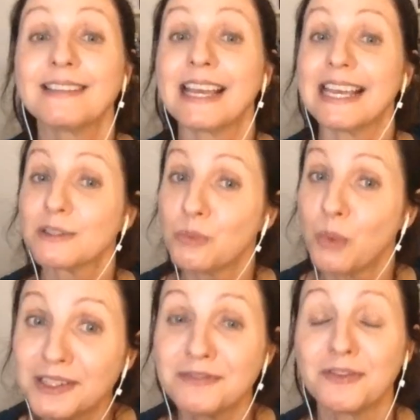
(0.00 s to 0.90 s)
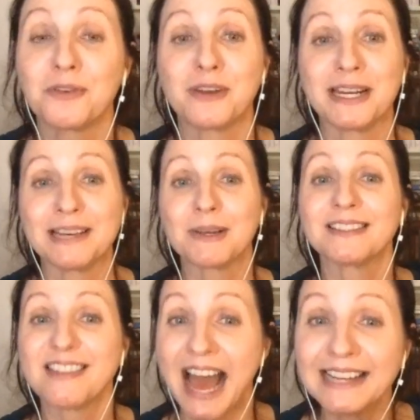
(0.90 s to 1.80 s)
them? it's wonderful reading
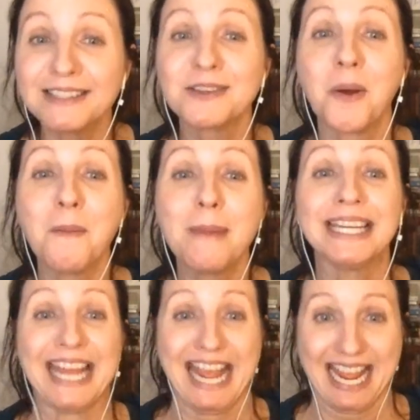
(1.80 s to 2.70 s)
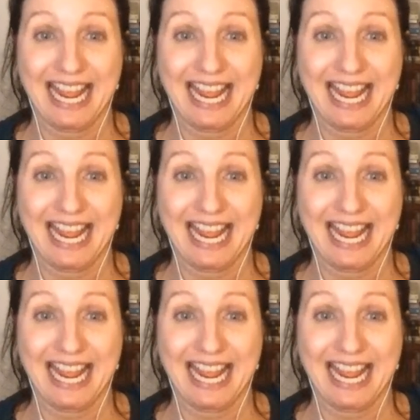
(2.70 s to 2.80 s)
because that is your money.